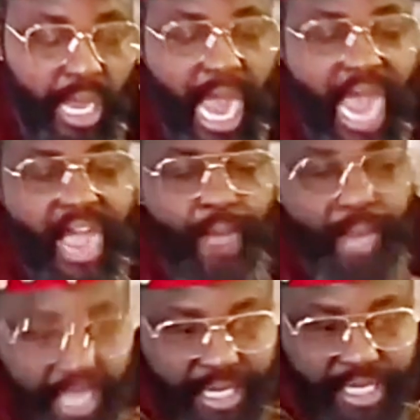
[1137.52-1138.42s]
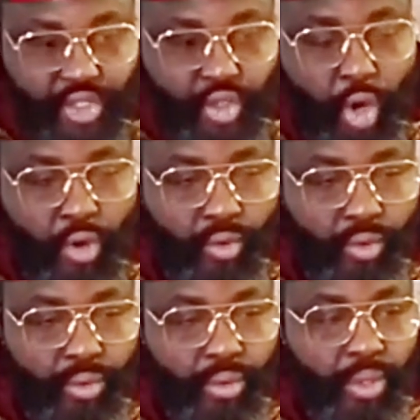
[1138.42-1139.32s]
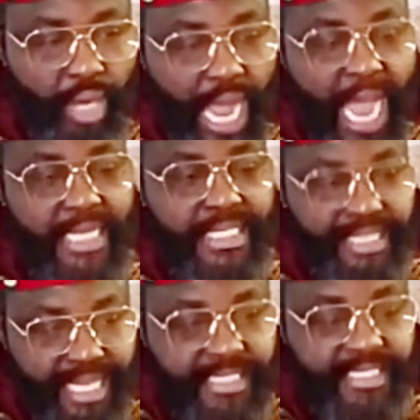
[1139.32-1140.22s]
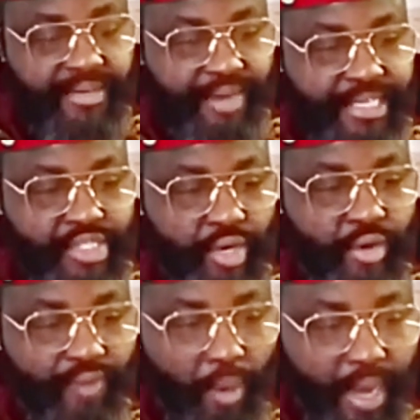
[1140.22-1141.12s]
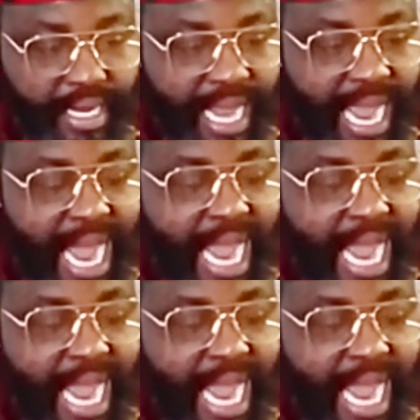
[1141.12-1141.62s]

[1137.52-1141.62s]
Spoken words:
I have been in this struggle, and since the rendition of our leader, I